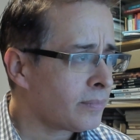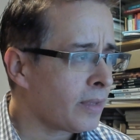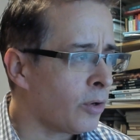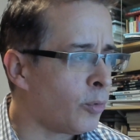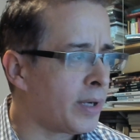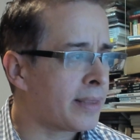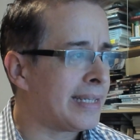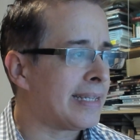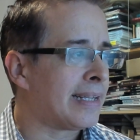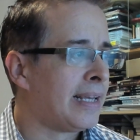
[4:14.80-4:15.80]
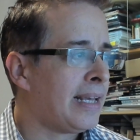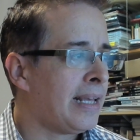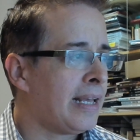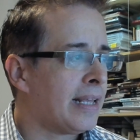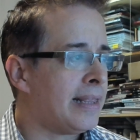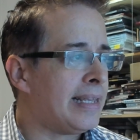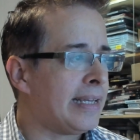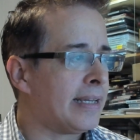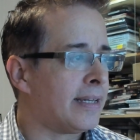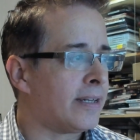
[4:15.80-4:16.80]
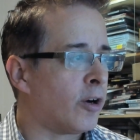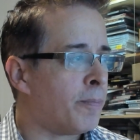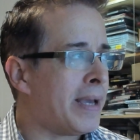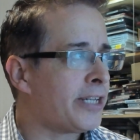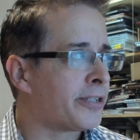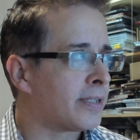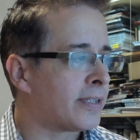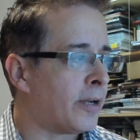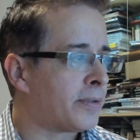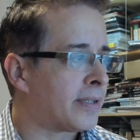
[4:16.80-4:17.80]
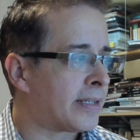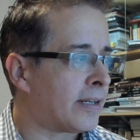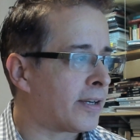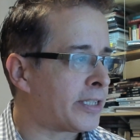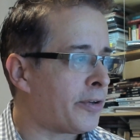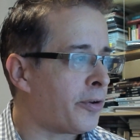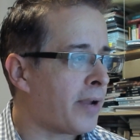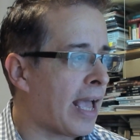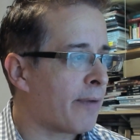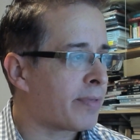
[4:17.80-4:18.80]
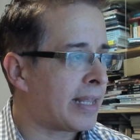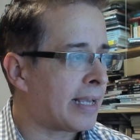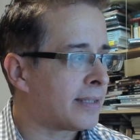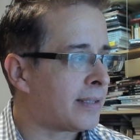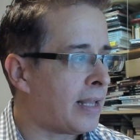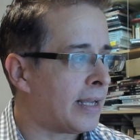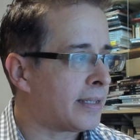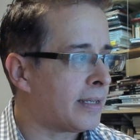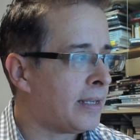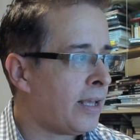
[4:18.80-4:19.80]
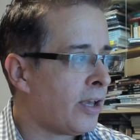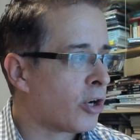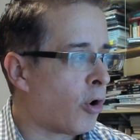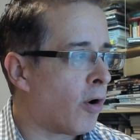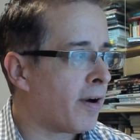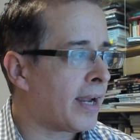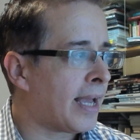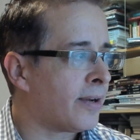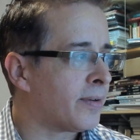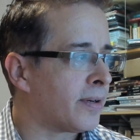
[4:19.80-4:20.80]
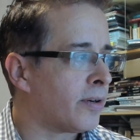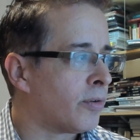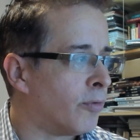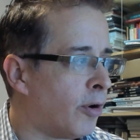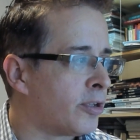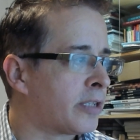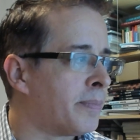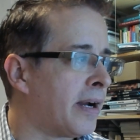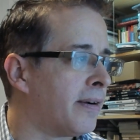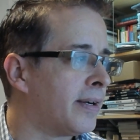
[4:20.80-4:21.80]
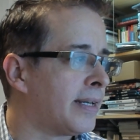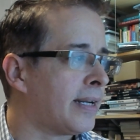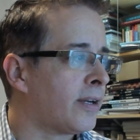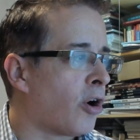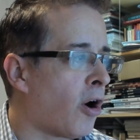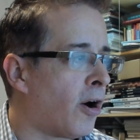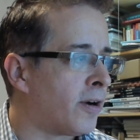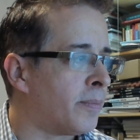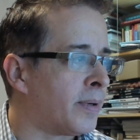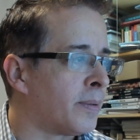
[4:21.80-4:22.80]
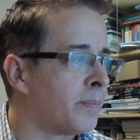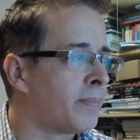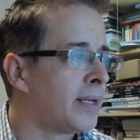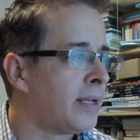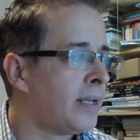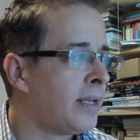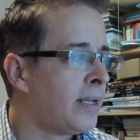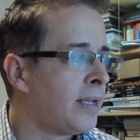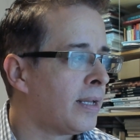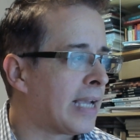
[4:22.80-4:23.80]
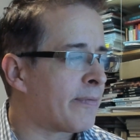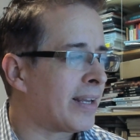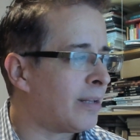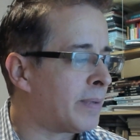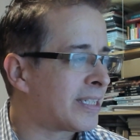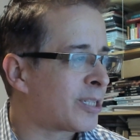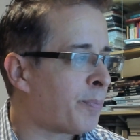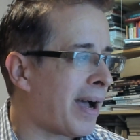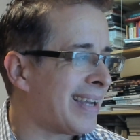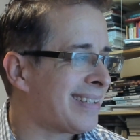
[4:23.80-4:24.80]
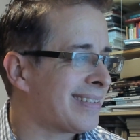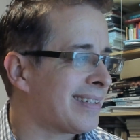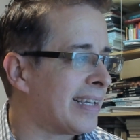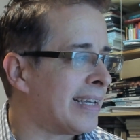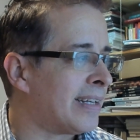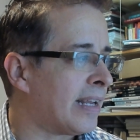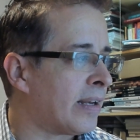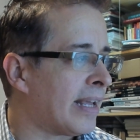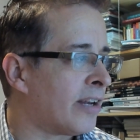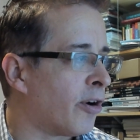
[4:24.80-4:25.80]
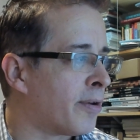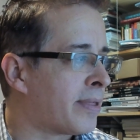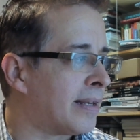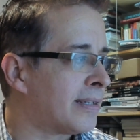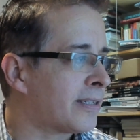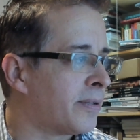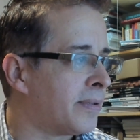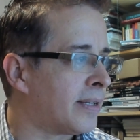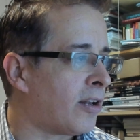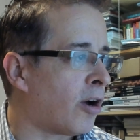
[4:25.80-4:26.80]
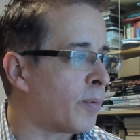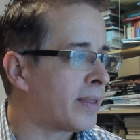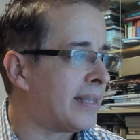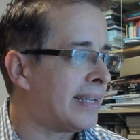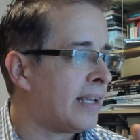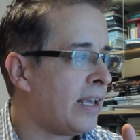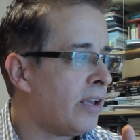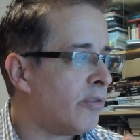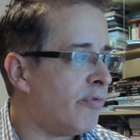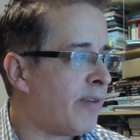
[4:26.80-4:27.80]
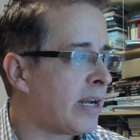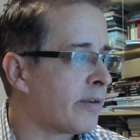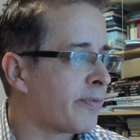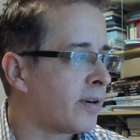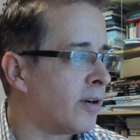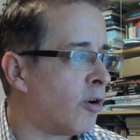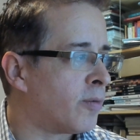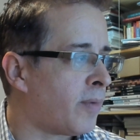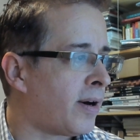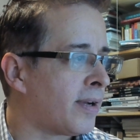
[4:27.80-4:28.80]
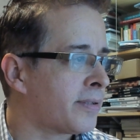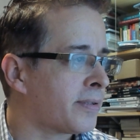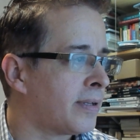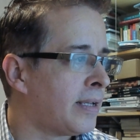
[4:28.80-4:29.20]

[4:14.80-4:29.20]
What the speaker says: with the herbaceous notes in here, because you do have things like coriander, rosemary, cardamom, giving a little bit of spice and earthiness to it, along with the vetiver, oak moss,